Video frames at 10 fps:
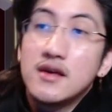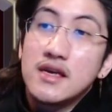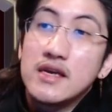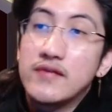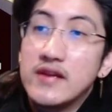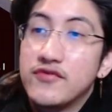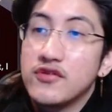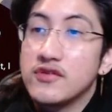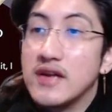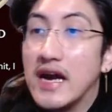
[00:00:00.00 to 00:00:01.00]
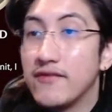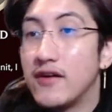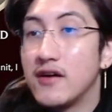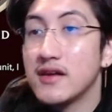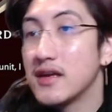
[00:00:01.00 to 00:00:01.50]
Even if you're
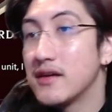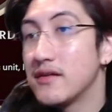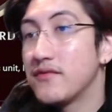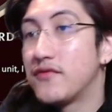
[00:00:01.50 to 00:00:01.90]
Nightfalling it